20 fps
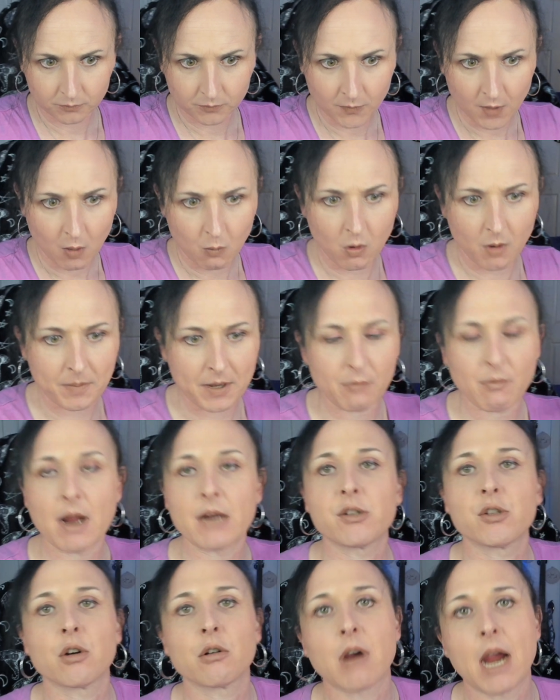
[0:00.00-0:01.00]
will be
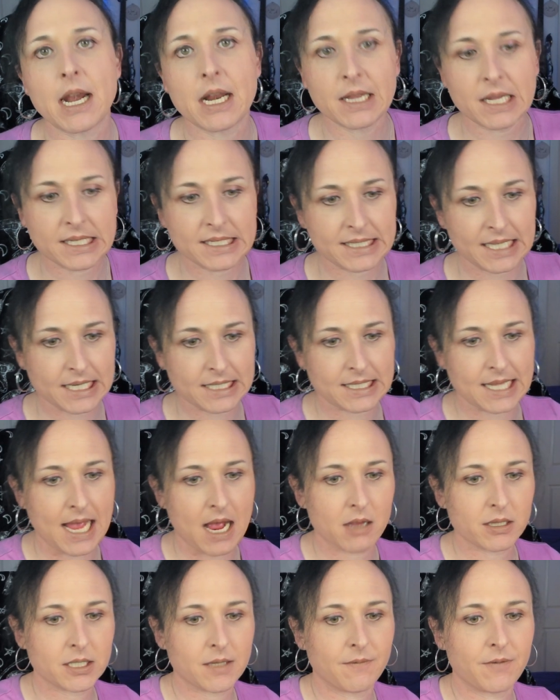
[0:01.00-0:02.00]
retrograde in the 6th
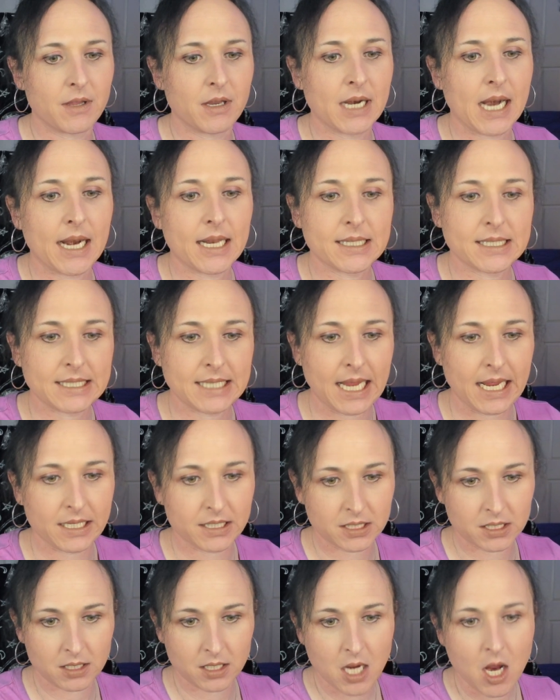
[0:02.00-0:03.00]
house of the United
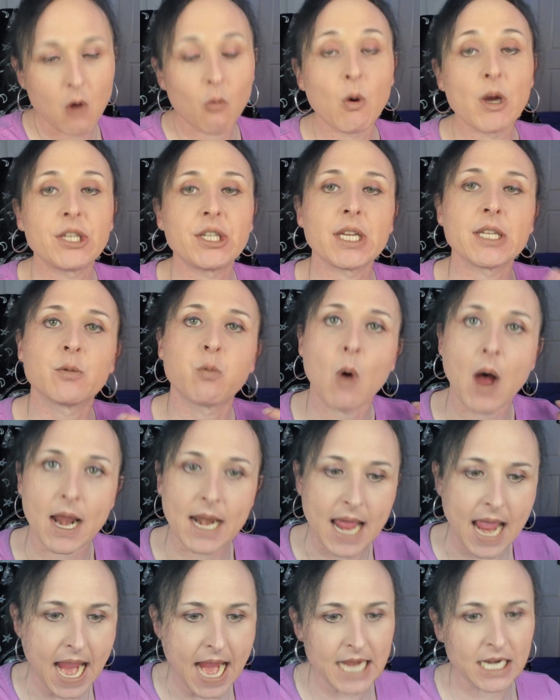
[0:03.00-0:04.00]
States, which is what?
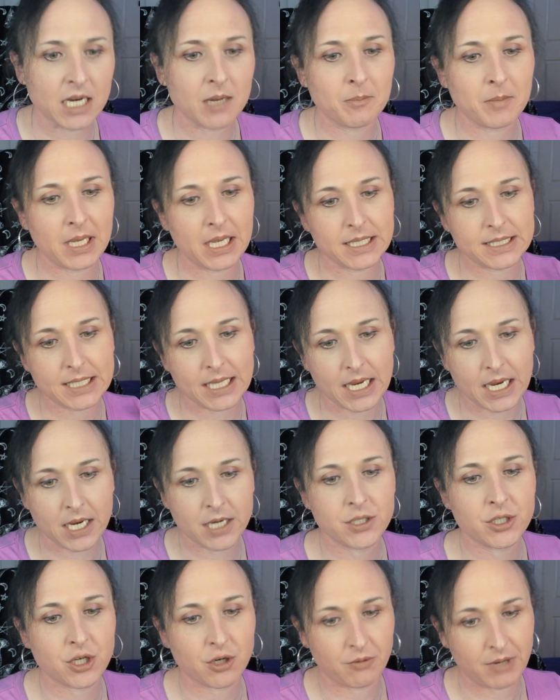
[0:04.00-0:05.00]
Enemies,
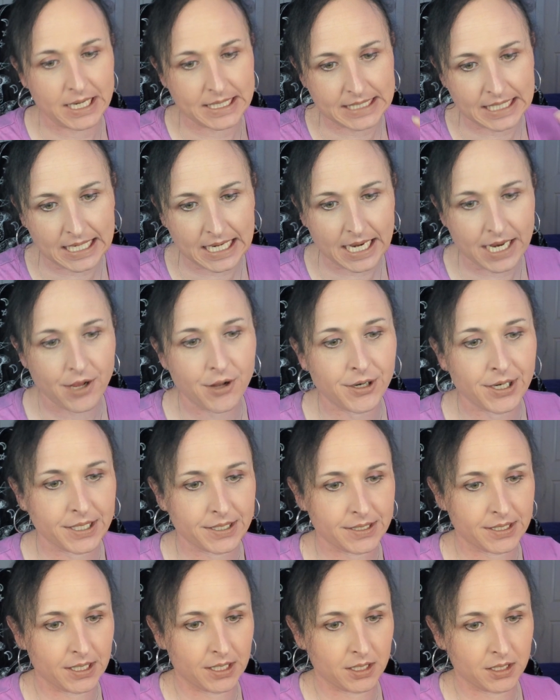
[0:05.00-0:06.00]
injuries, and
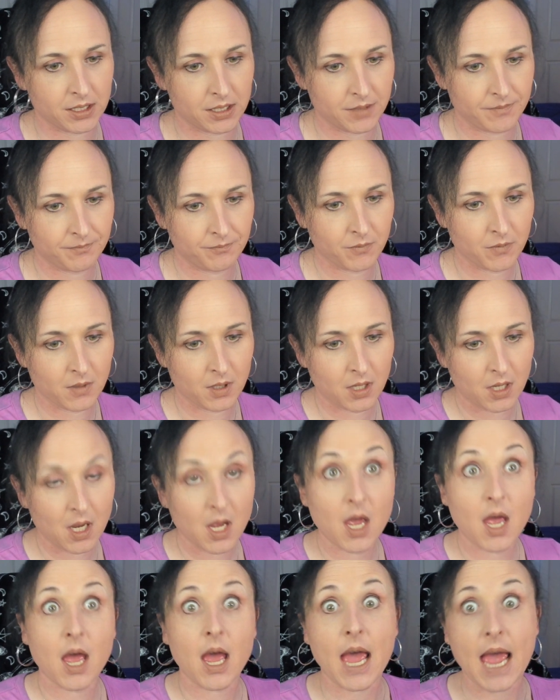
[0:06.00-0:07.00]
illnesses.
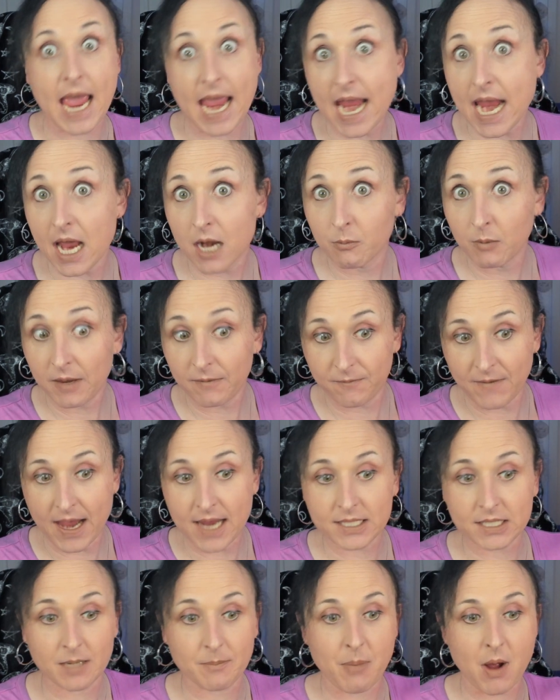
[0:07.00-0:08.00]
And we
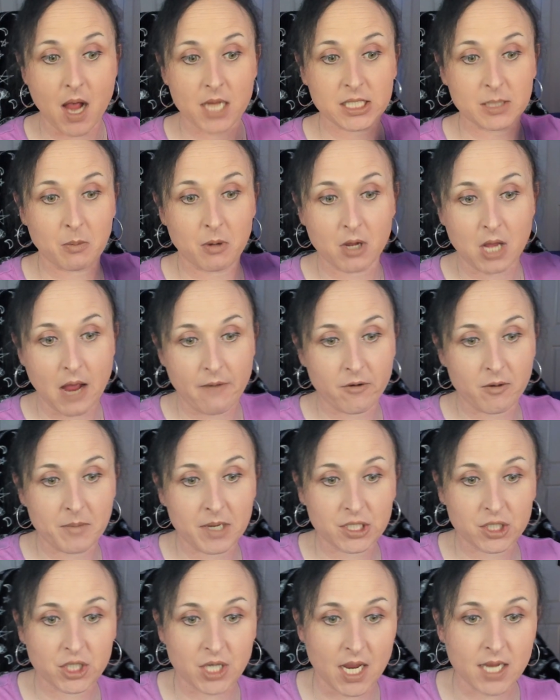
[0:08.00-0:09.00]
face a possible
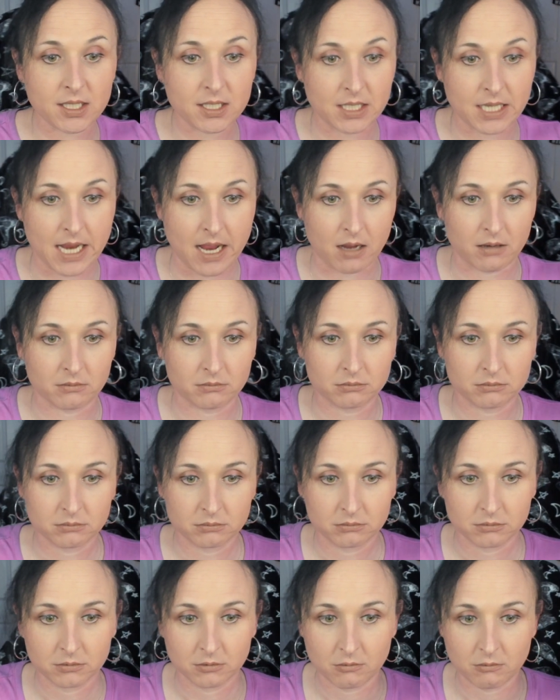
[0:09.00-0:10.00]
government shutdown
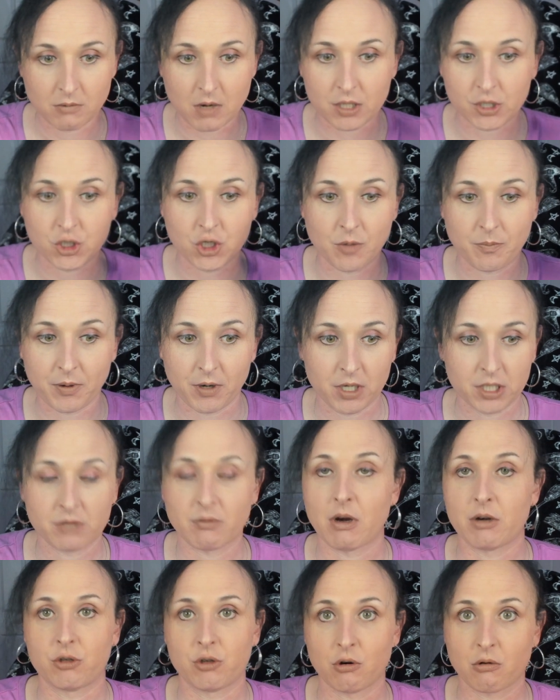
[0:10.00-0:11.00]
while Jupiter is
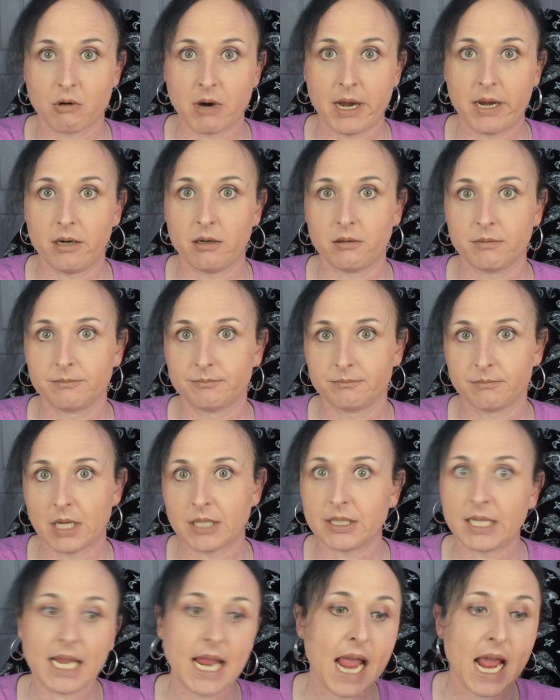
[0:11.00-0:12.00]
retrograde at
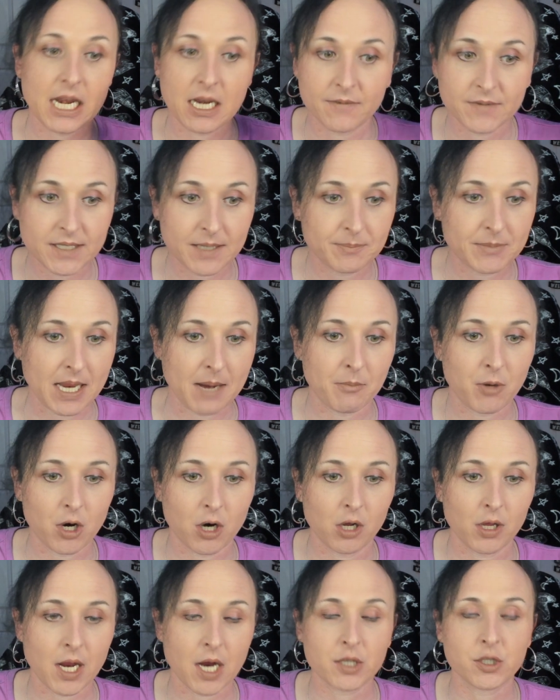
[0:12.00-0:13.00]
the end of September,
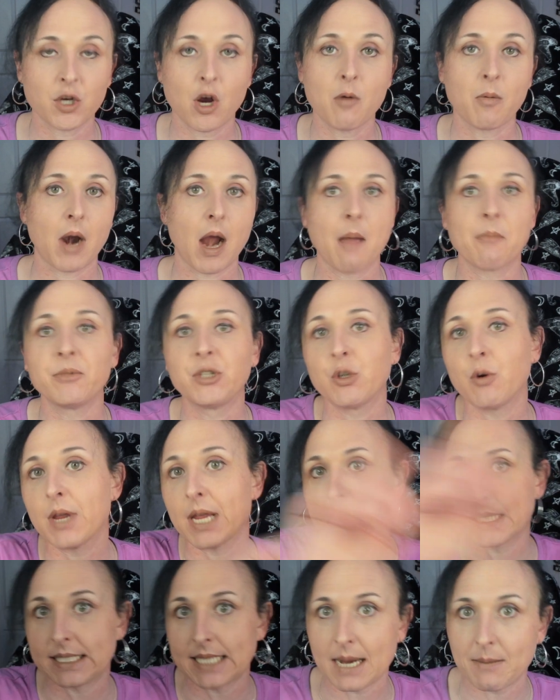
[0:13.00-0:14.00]
early October. I'm doing a
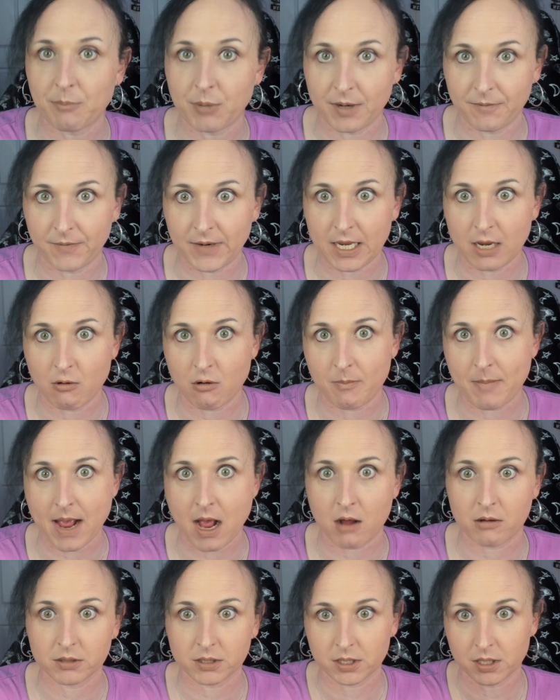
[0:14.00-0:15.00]
separate video
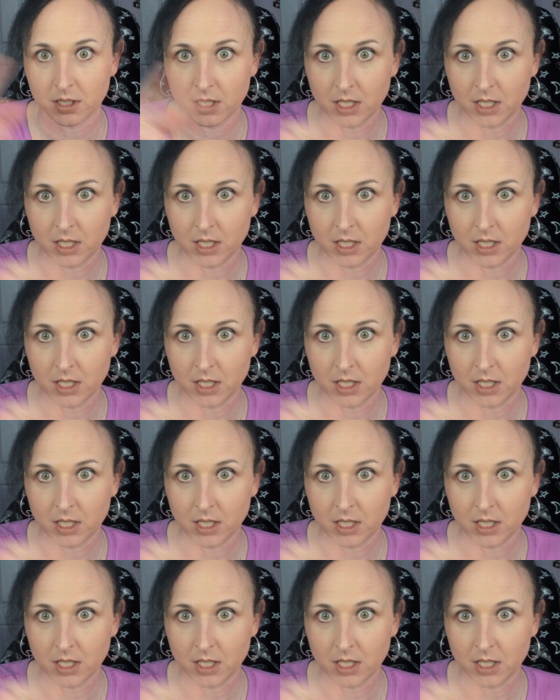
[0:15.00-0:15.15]
about